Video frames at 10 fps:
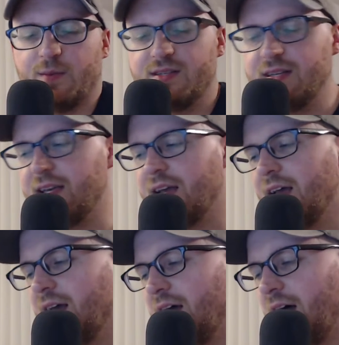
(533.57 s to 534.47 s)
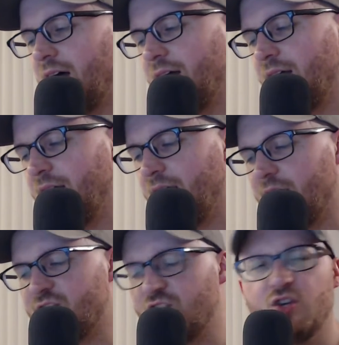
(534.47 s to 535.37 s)
We see
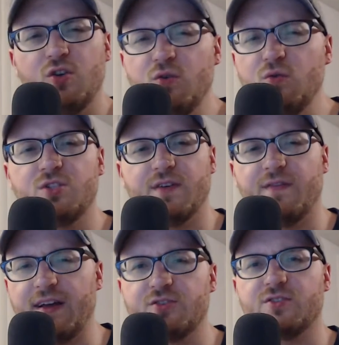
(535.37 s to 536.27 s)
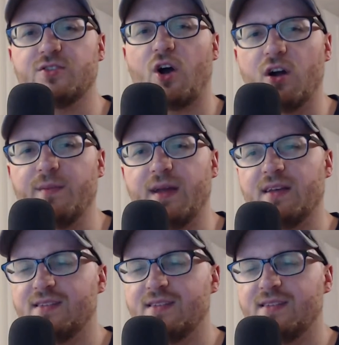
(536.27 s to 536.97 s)
this huge Avengers army.